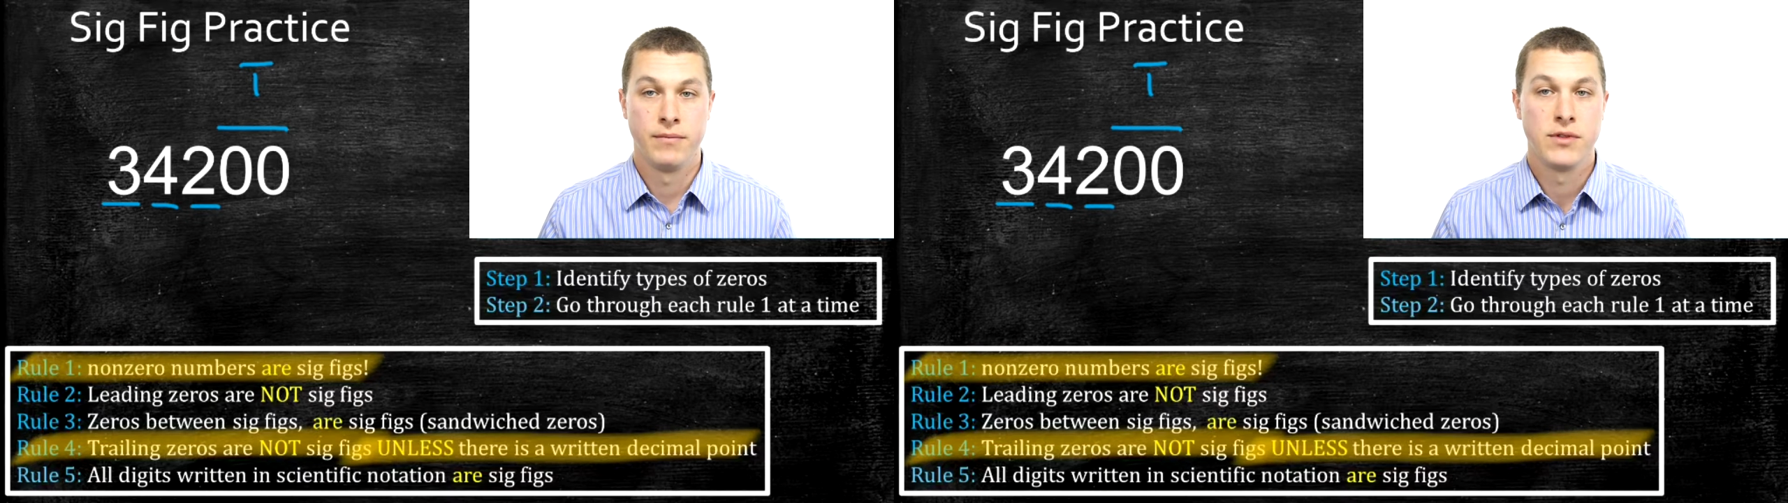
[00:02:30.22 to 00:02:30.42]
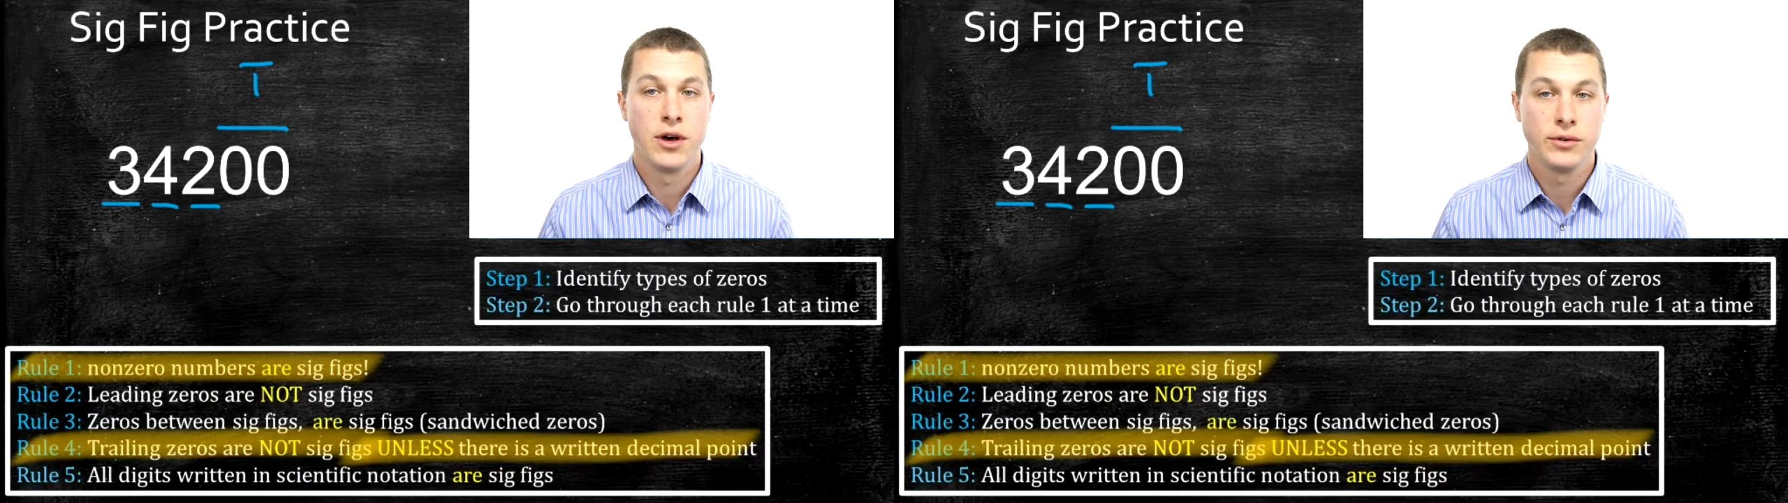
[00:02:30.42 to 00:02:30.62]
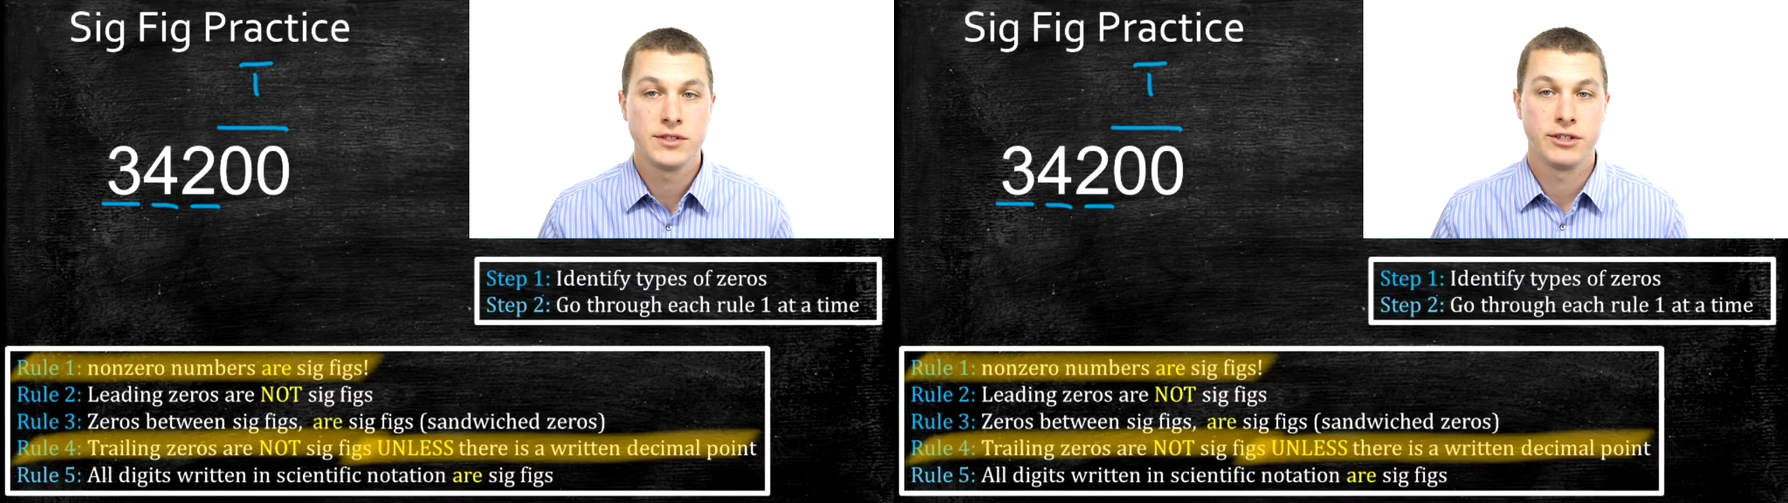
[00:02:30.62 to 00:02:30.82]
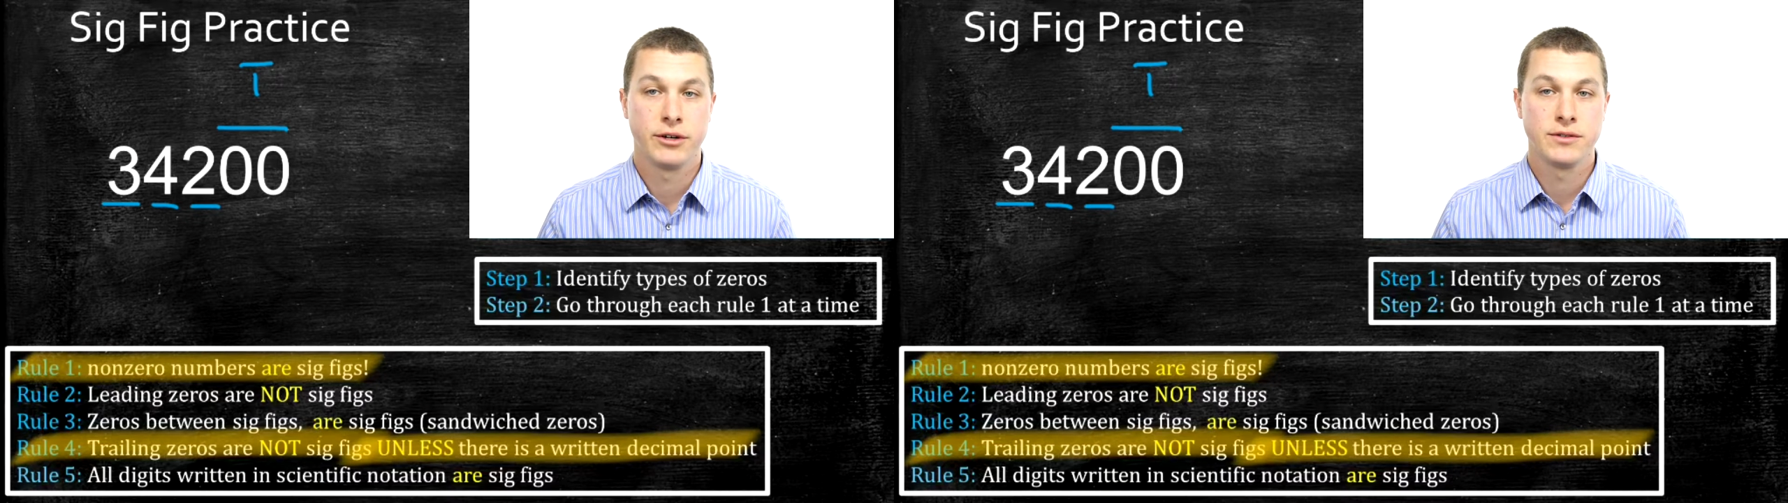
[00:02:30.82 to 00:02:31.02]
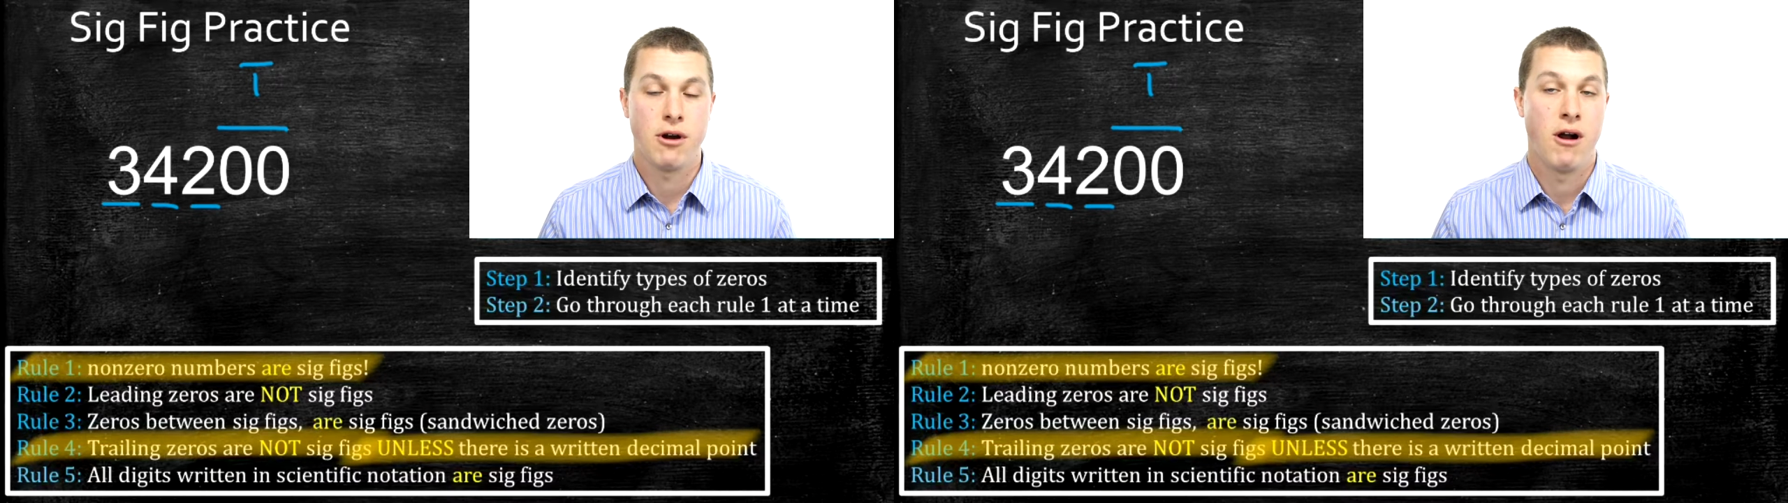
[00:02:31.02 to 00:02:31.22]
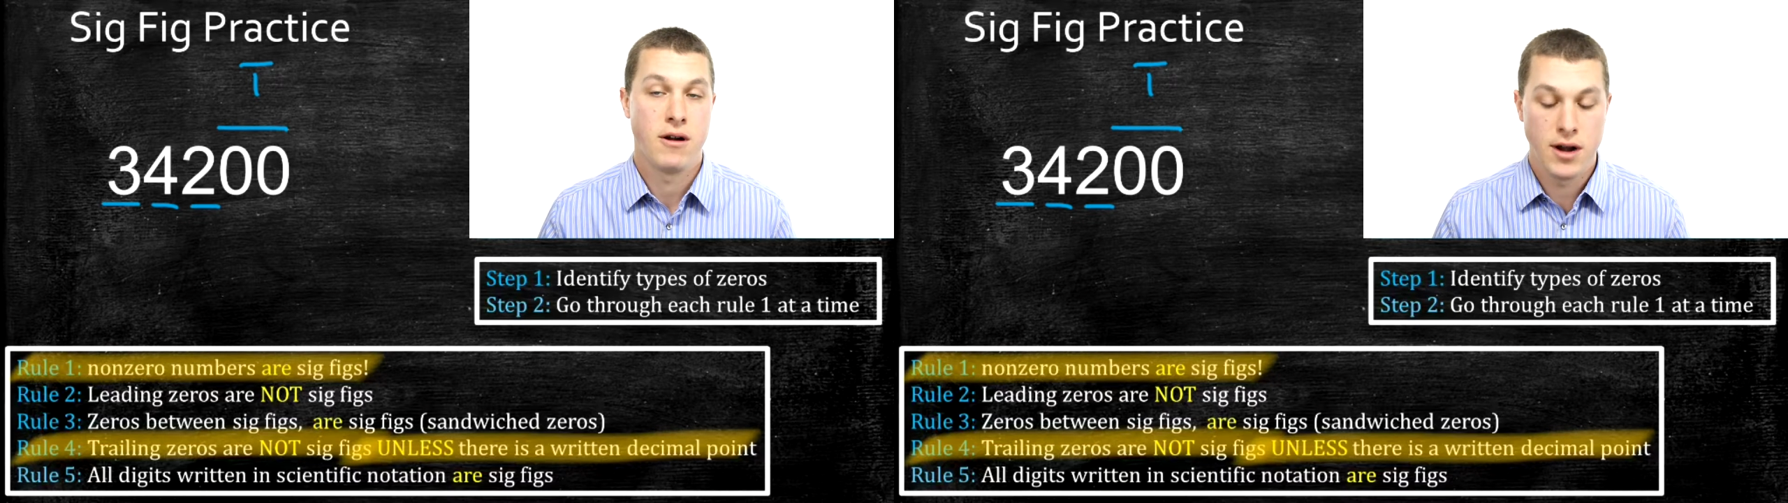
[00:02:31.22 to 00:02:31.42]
Those zeros are